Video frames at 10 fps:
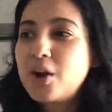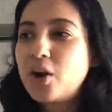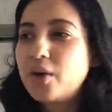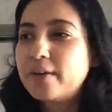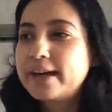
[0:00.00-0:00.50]

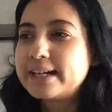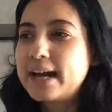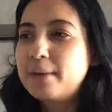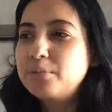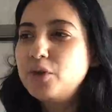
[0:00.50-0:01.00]
All right,
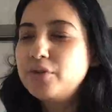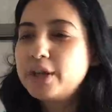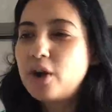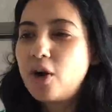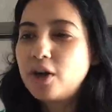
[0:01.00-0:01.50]
now
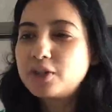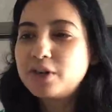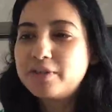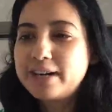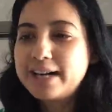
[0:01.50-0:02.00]
moving on to
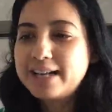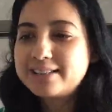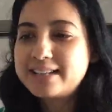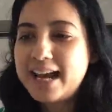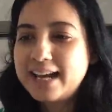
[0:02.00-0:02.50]
our
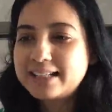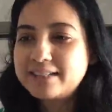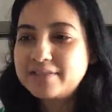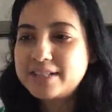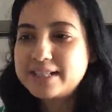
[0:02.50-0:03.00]
next
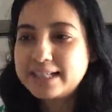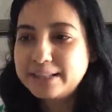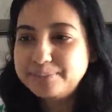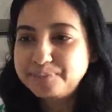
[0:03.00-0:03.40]
activity,